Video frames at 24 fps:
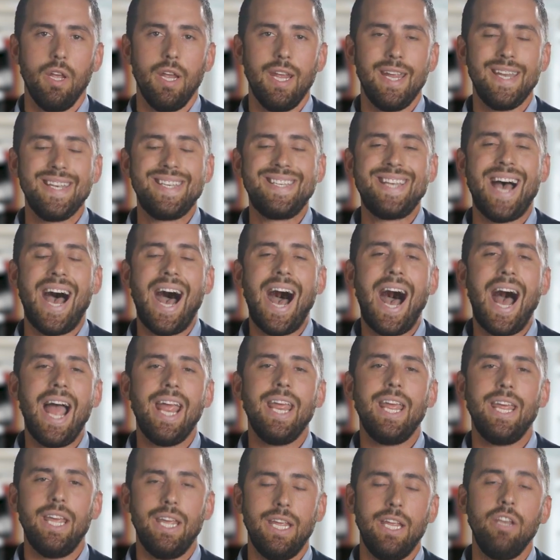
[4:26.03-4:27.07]
and tie
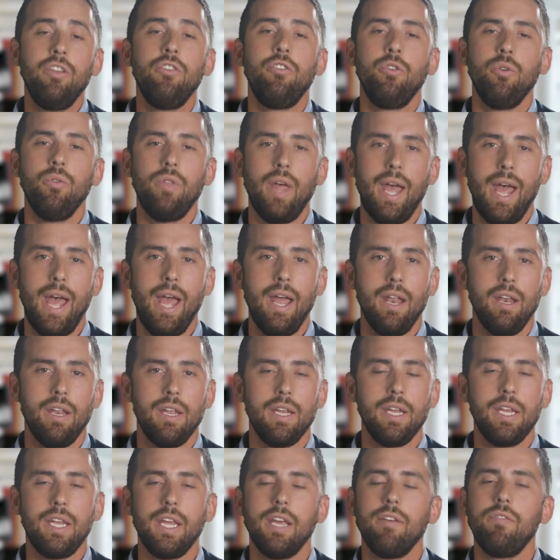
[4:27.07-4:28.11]
it into that
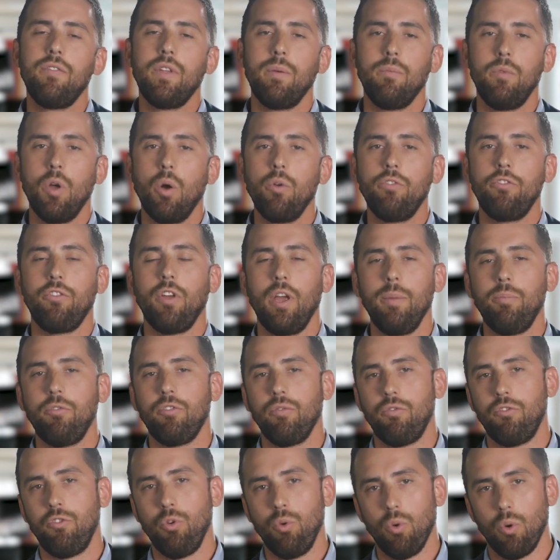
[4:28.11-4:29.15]
and give them those types
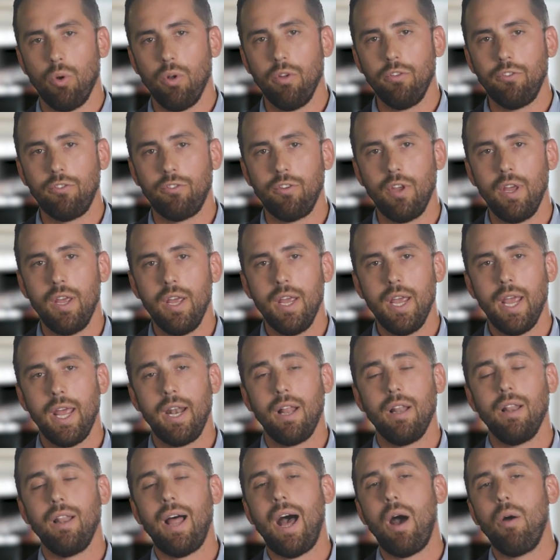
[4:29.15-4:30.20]
of tools and
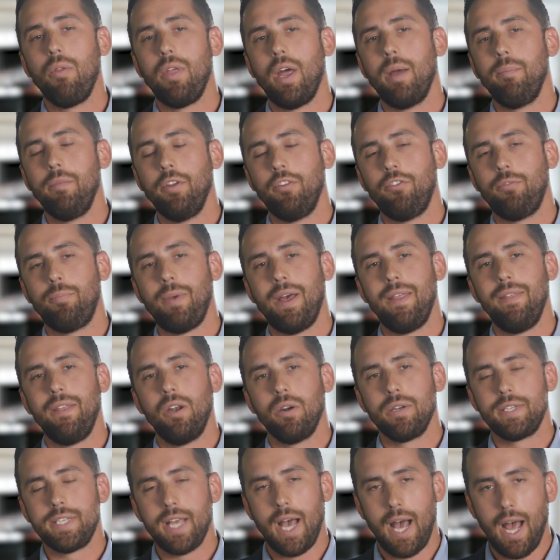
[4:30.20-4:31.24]
allow them to spend
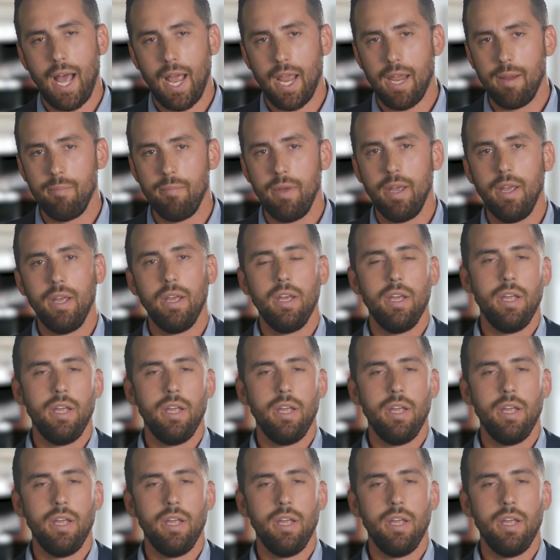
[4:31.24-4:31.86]
their time,